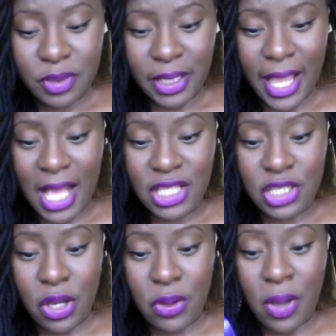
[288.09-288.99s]
yeah,
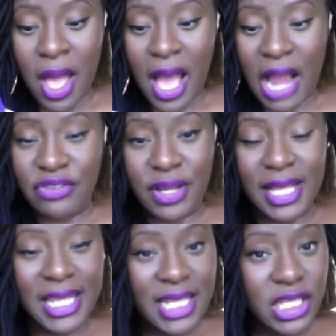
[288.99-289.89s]
so after I
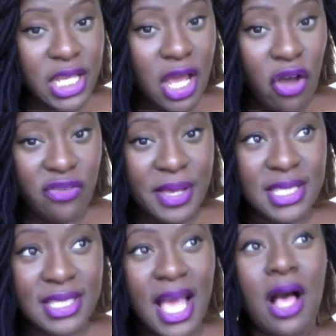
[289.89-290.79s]
cleaned it off my
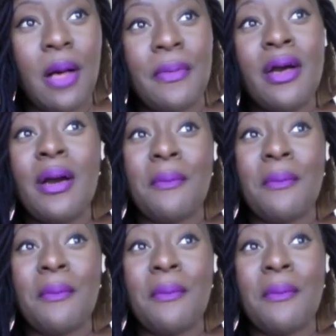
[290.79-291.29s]
scalp